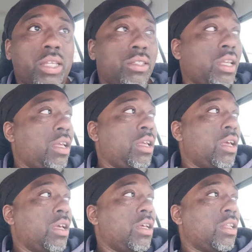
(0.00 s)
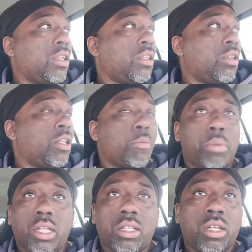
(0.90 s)
They
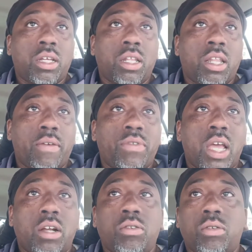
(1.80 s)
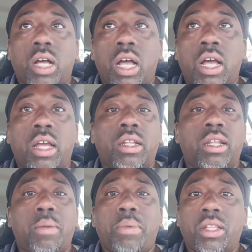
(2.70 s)
picked the left tackle high, and then
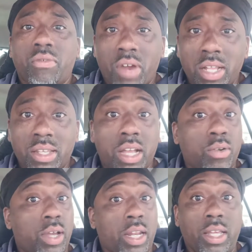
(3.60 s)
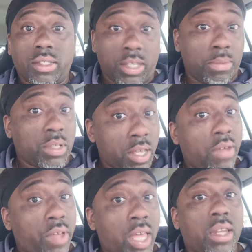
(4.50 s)
they picked the right tackle, and they seem to have
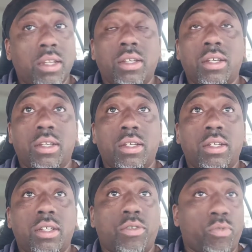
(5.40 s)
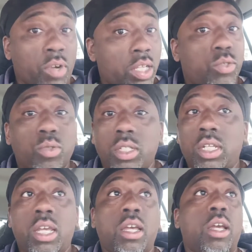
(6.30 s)
hit. Russ was
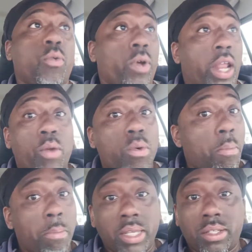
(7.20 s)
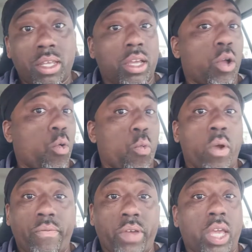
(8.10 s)
there where they were missing,
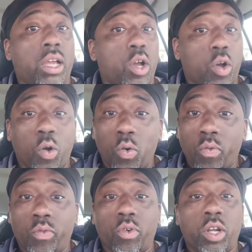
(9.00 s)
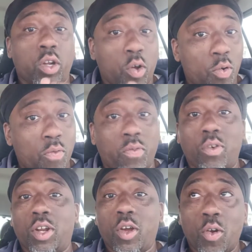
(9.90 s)
whiffing over and over
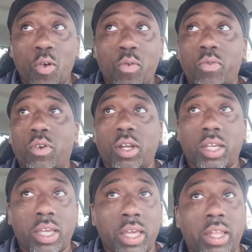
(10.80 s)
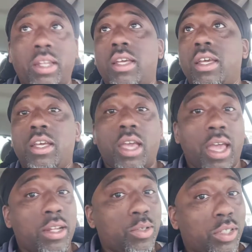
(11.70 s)
and over again. Had
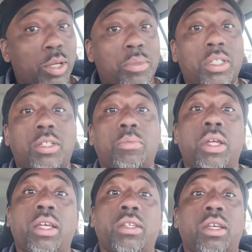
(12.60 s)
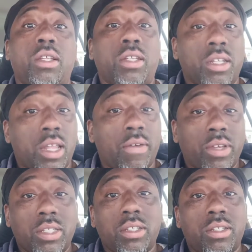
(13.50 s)
those skill position players. Didn't have a
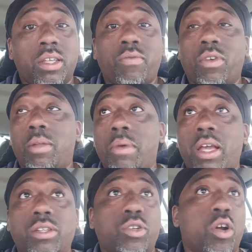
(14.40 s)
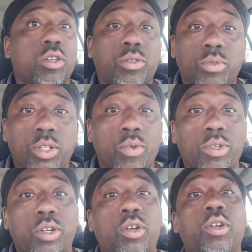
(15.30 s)
consistent running back because Carson was always
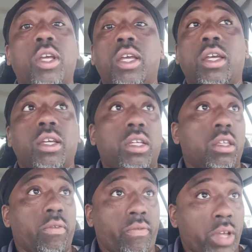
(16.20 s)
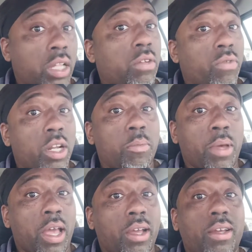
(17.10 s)
hurt. You found the running
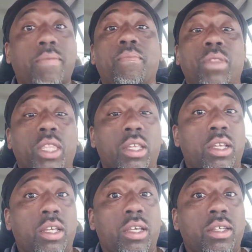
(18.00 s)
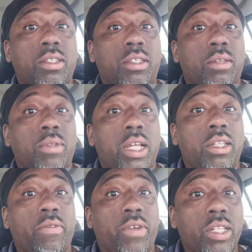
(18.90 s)
back. Seemed like
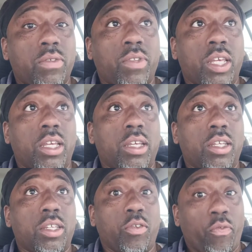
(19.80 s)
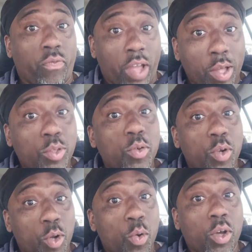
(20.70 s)
defensively, you found your
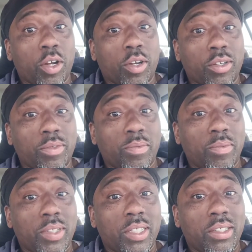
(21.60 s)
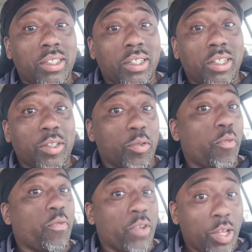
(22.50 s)
corner. You
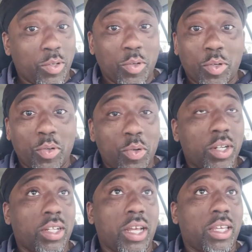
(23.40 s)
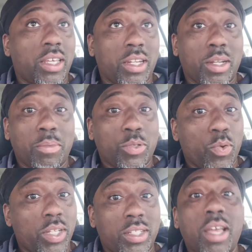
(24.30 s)
found your corner. That kid number
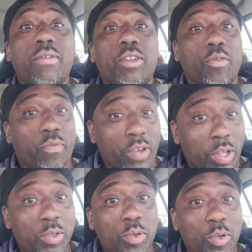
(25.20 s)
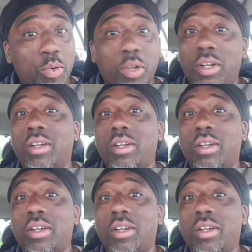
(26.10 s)
27, you found your corner.